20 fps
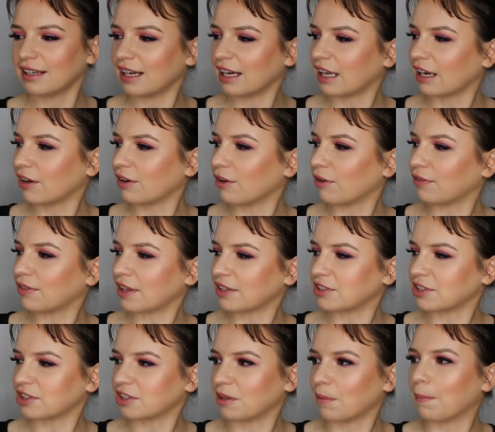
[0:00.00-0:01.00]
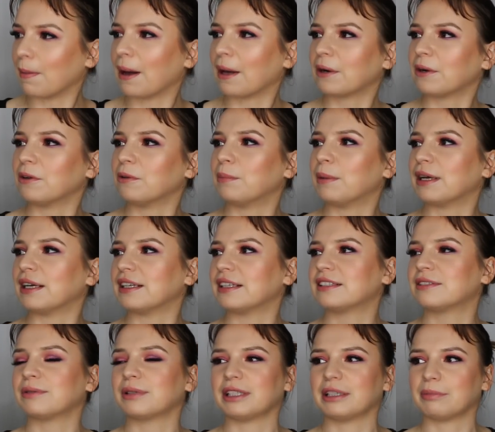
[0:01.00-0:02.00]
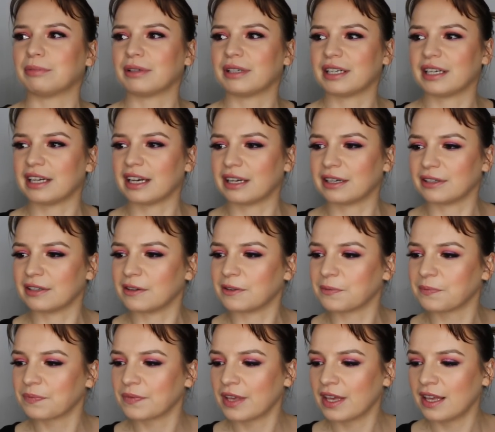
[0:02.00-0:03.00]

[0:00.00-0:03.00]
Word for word: I don't know if that's just the bottle, but it's really pretty. I don't know.